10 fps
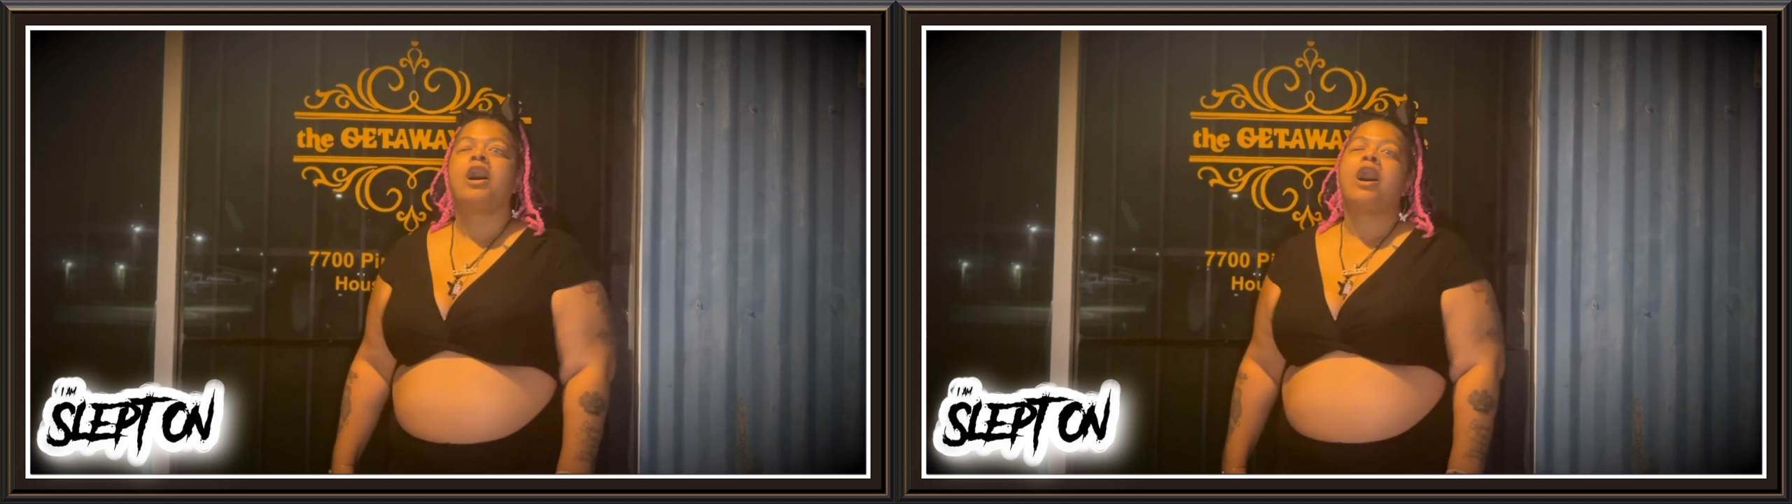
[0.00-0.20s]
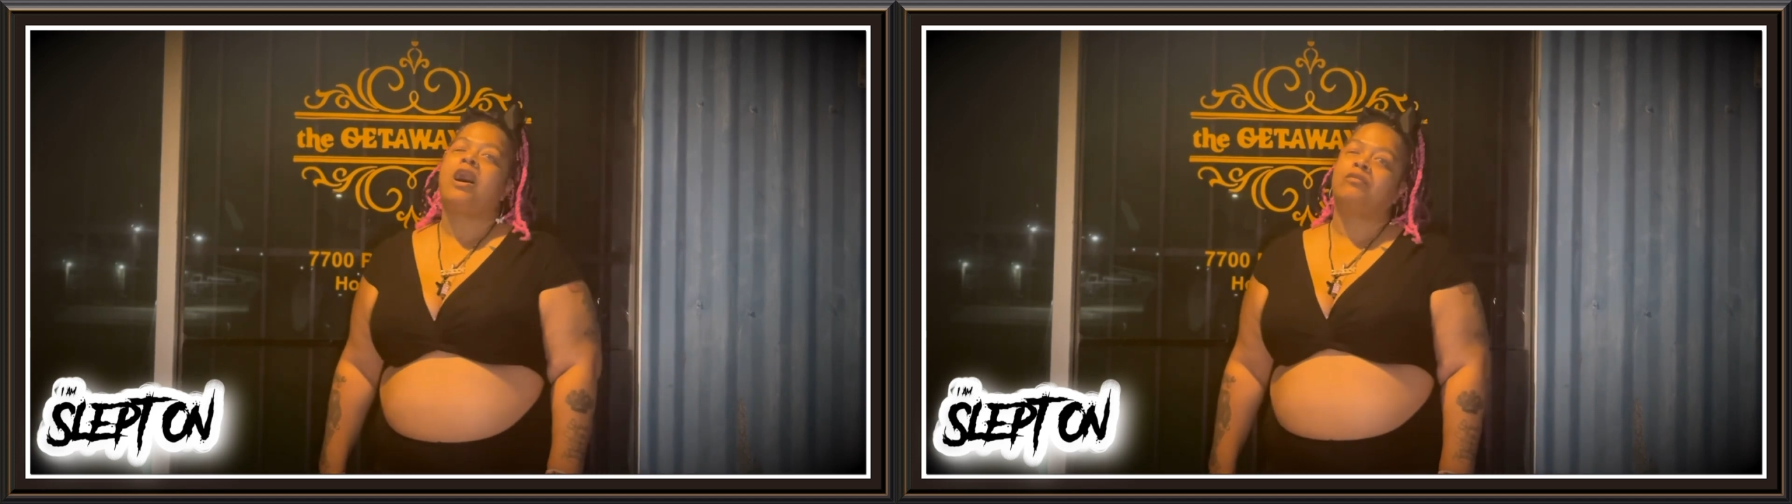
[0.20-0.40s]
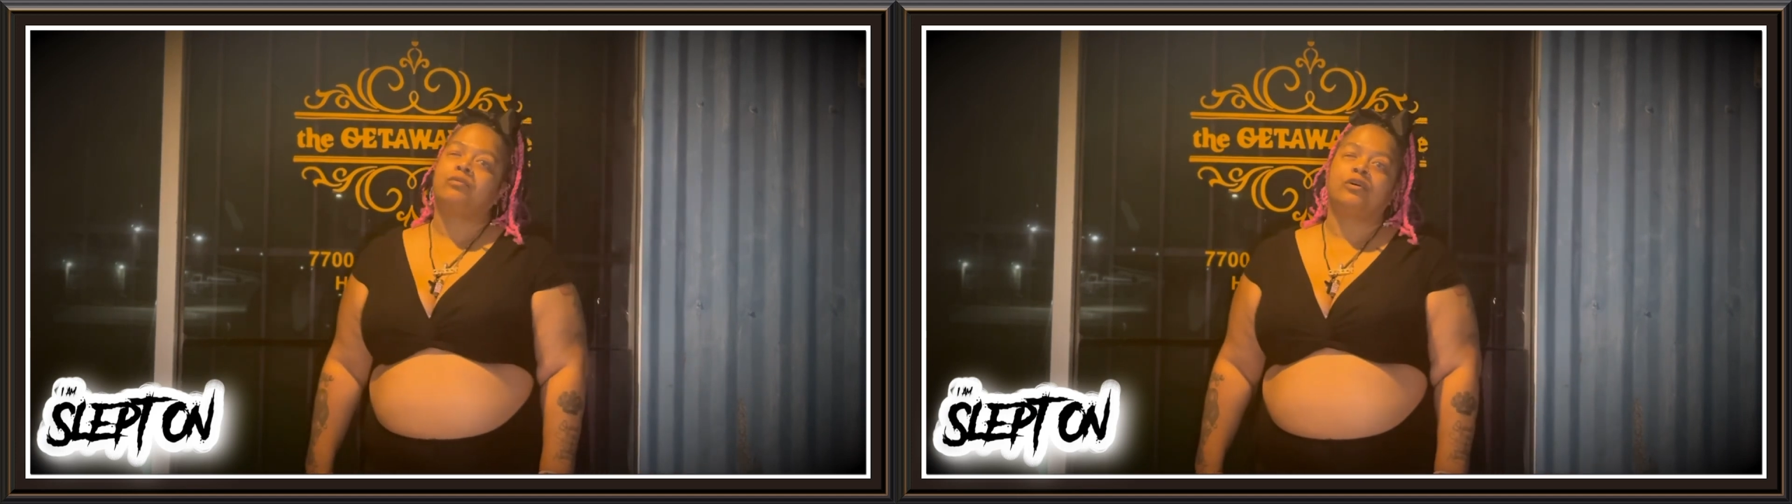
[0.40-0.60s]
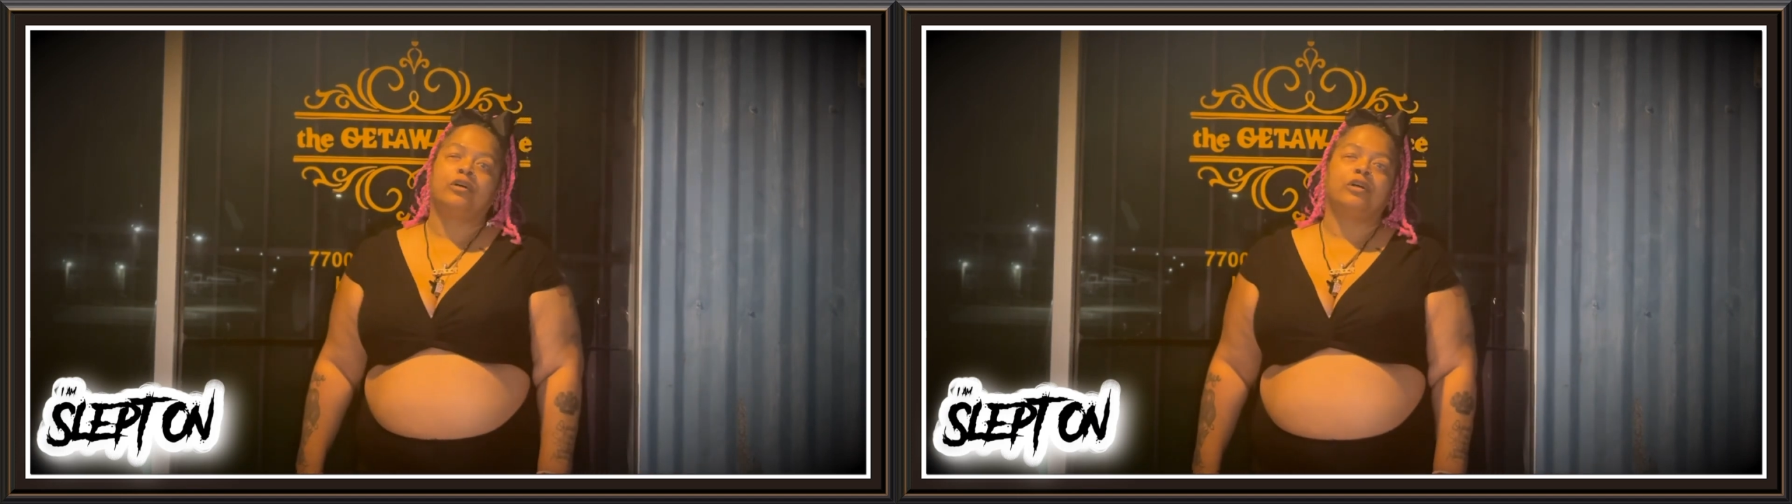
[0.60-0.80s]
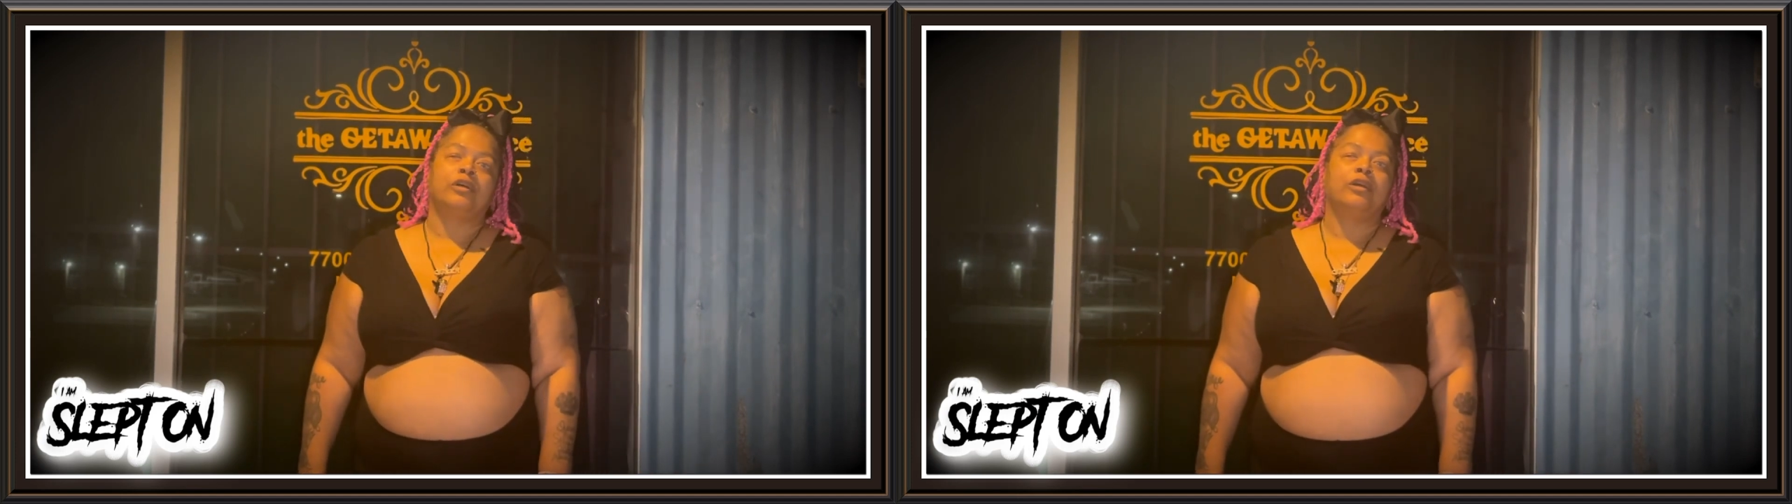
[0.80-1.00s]
I
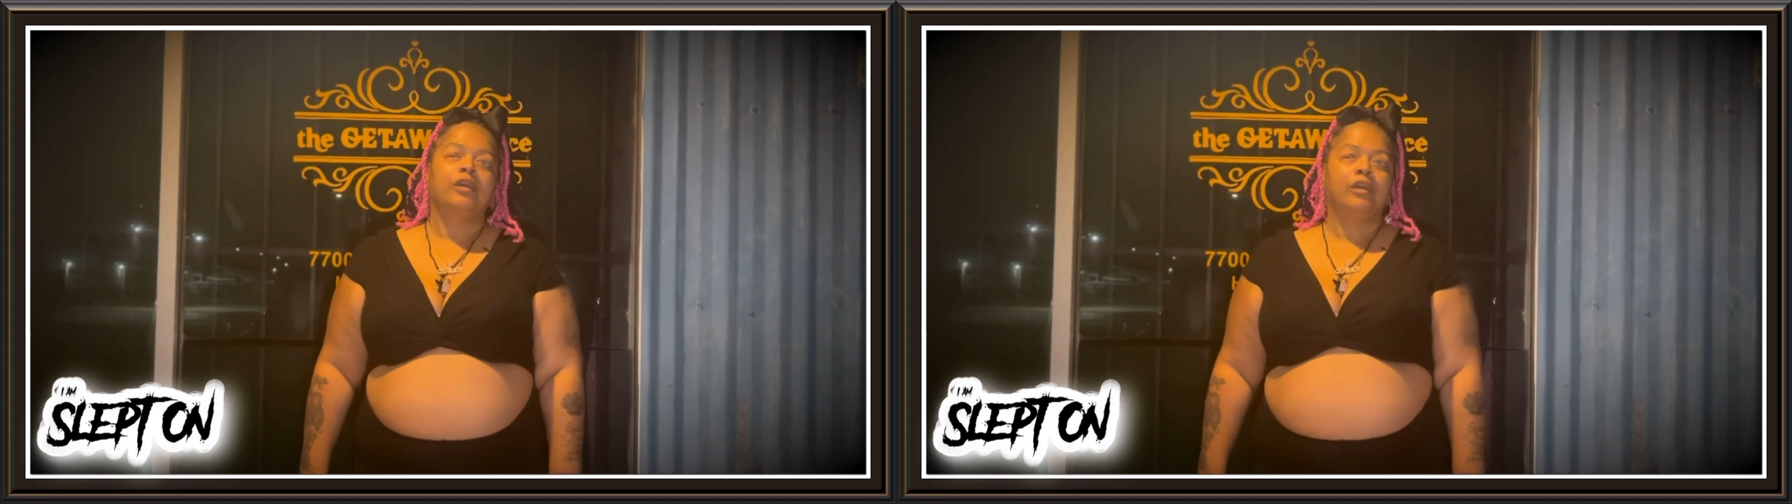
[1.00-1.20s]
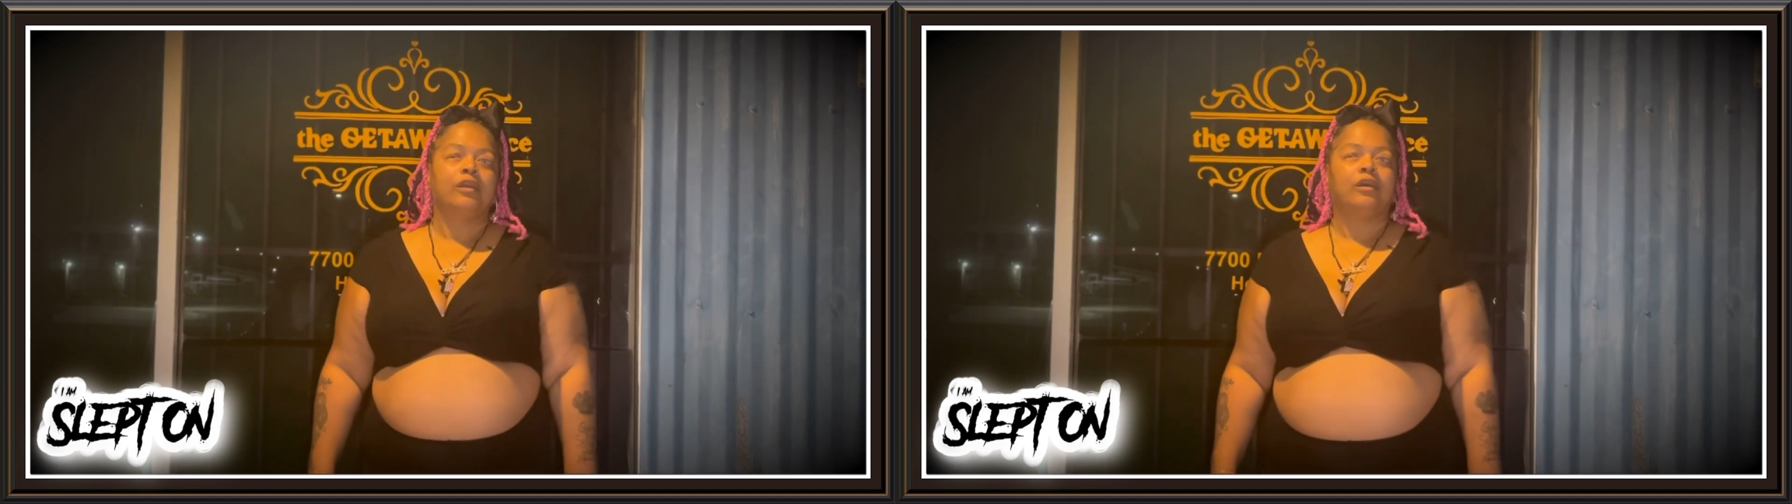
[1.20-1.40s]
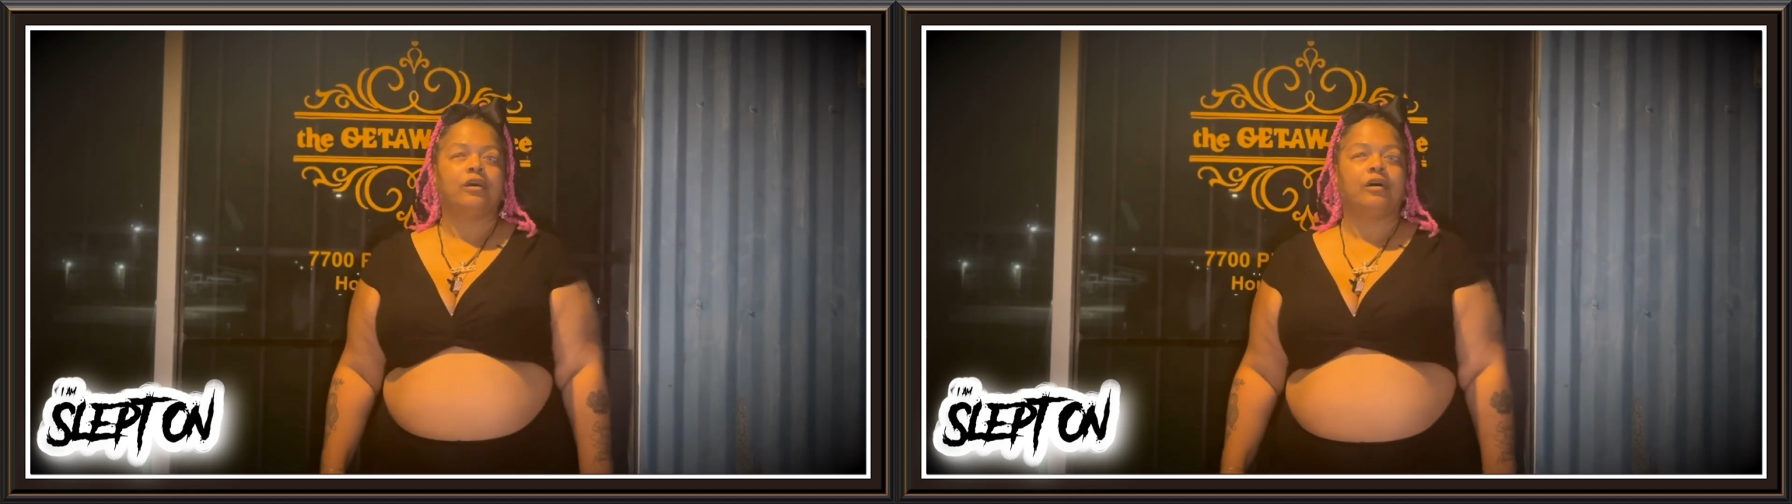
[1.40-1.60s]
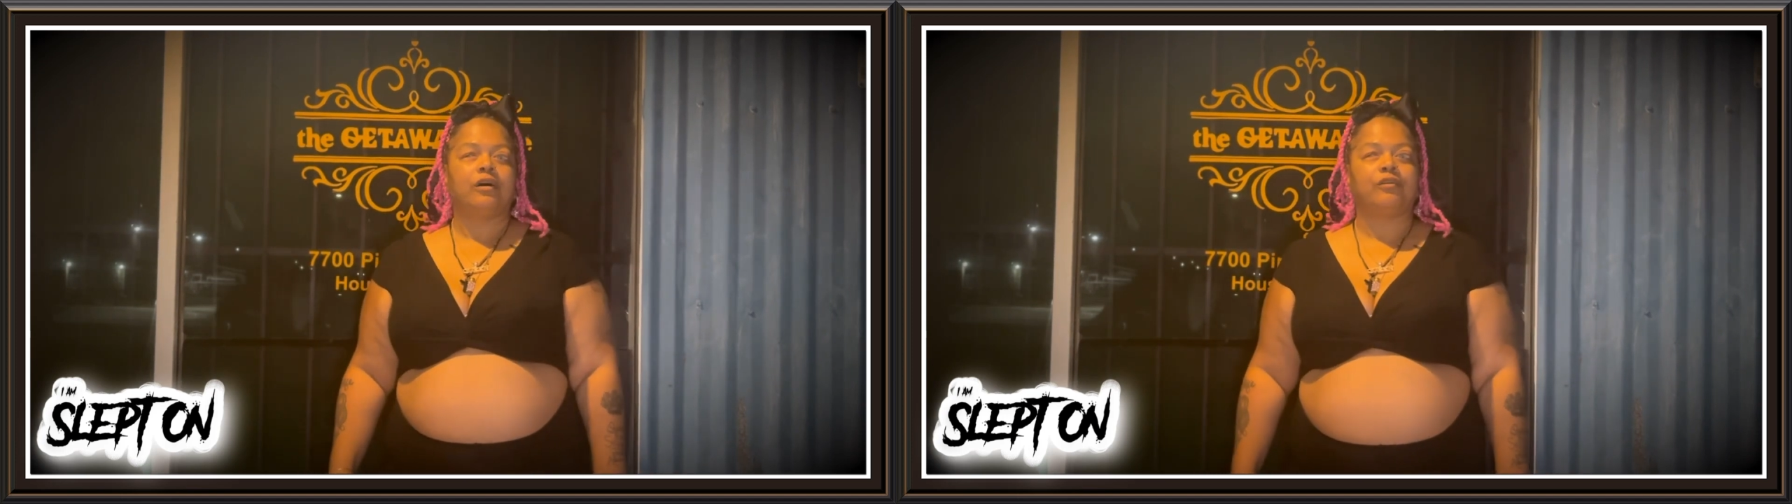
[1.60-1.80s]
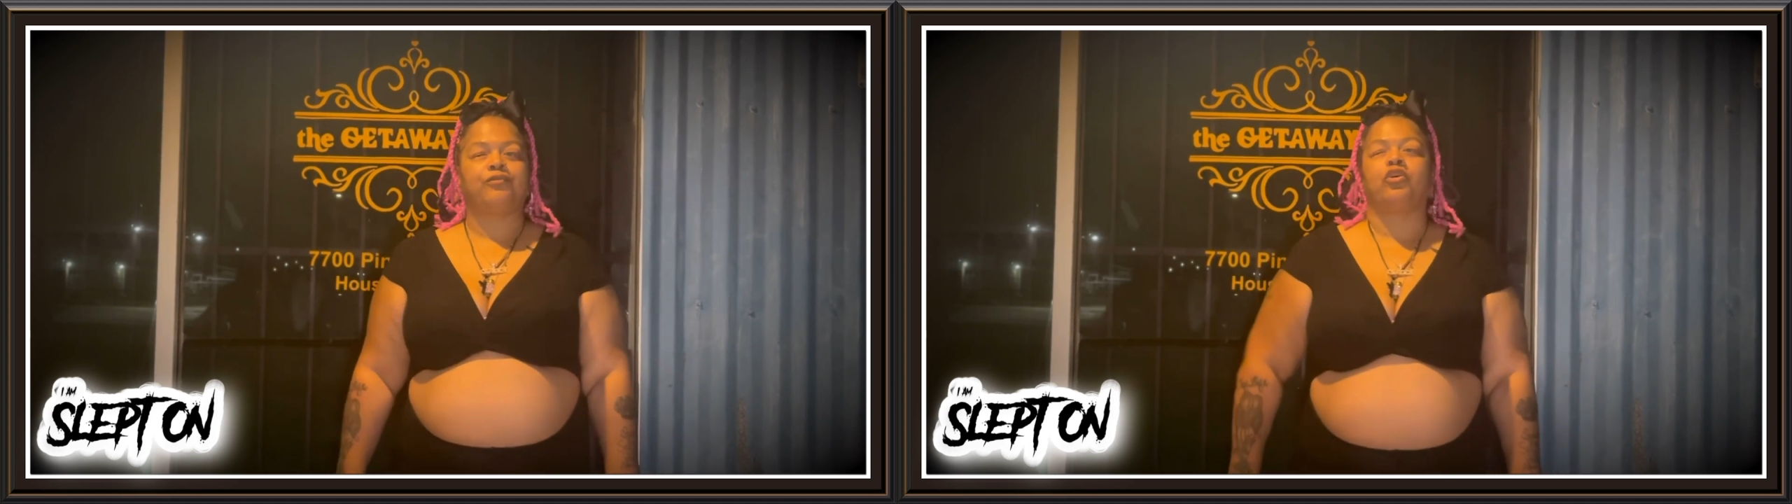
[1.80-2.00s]
won
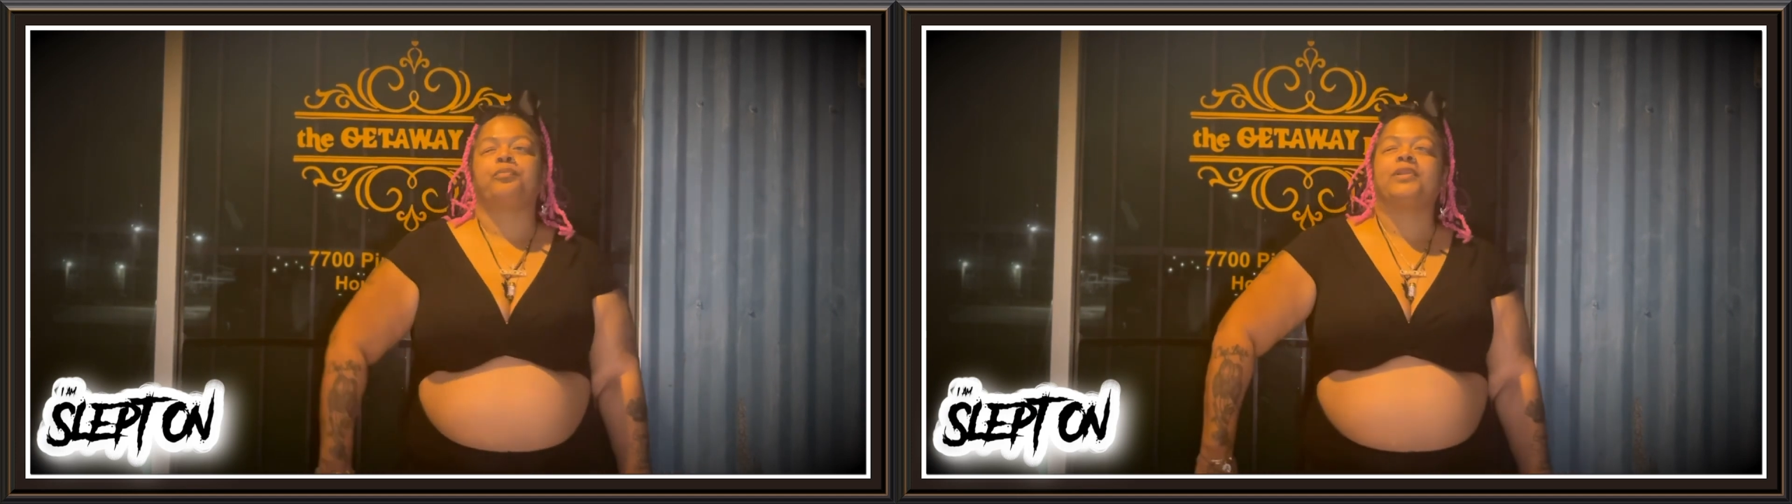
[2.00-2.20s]
fourth